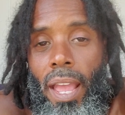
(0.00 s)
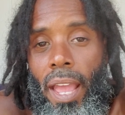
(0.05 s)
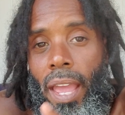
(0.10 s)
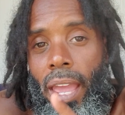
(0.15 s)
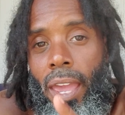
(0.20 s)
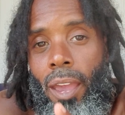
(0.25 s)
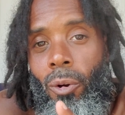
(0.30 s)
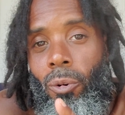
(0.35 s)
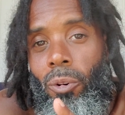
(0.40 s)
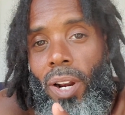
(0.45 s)

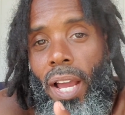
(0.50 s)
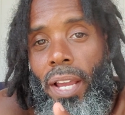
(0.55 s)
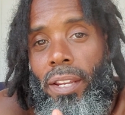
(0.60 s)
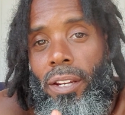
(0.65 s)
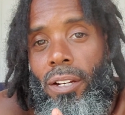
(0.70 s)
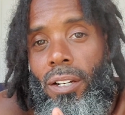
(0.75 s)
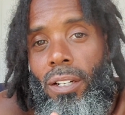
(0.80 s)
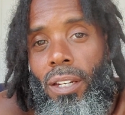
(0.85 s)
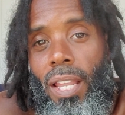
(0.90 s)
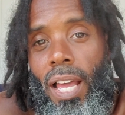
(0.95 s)
And what I
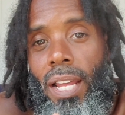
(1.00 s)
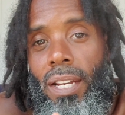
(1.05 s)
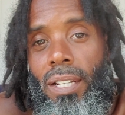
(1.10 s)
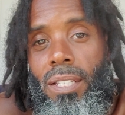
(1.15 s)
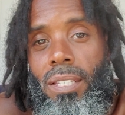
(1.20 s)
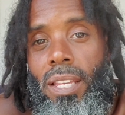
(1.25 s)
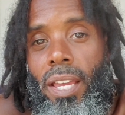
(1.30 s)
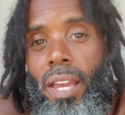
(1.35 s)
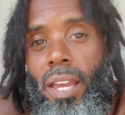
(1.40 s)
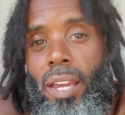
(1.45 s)
hear a lot of
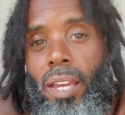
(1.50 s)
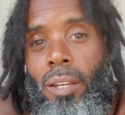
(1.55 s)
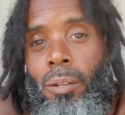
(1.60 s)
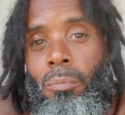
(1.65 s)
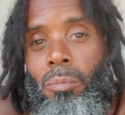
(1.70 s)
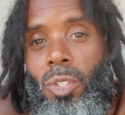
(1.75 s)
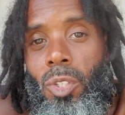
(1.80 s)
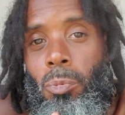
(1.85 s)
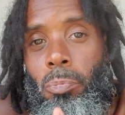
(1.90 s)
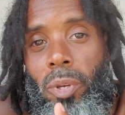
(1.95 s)

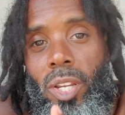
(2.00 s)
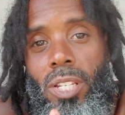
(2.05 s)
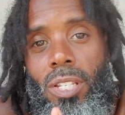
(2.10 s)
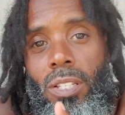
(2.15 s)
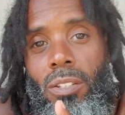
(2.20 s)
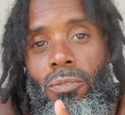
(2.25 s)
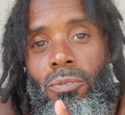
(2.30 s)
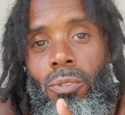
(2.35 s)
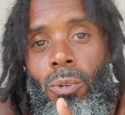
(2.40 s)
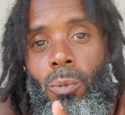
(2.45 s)
times,
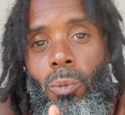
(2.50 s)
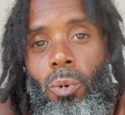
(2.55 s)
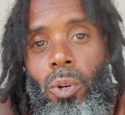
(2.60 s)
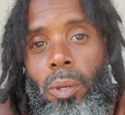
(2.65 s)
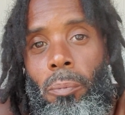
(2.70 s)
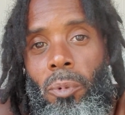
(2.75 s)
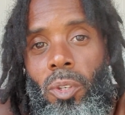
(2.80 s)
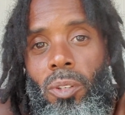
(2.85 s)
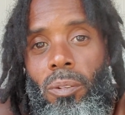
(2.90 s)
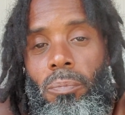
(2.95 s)
especially from
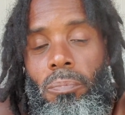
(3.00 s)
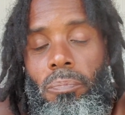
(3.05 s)
women,